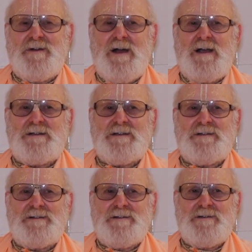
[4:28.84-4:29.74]
I
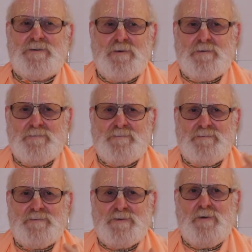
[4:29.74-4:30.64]
said, you're
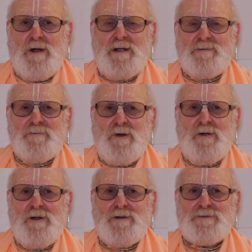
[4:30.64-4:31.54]
Narayana
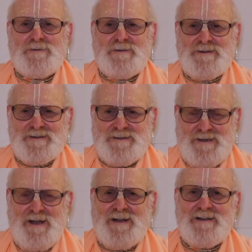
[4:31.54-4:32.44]
Maharaj? And he said,
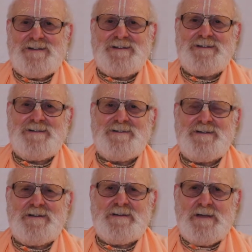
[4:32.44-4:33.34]
yes.
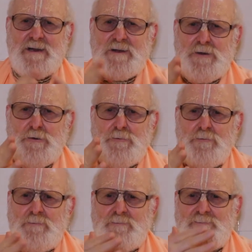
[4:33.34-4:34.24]
He said, and
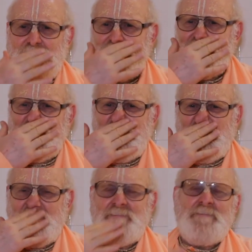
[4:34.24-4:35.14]
you?
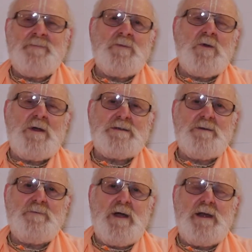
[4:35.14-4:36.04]
I
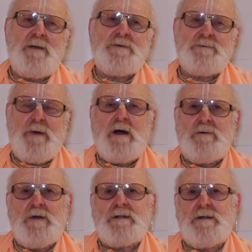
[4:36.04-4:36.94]
said, my name is
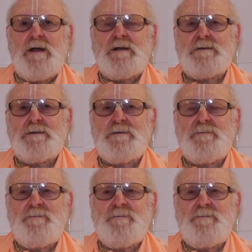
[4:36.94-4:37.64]
Bhagavat Das.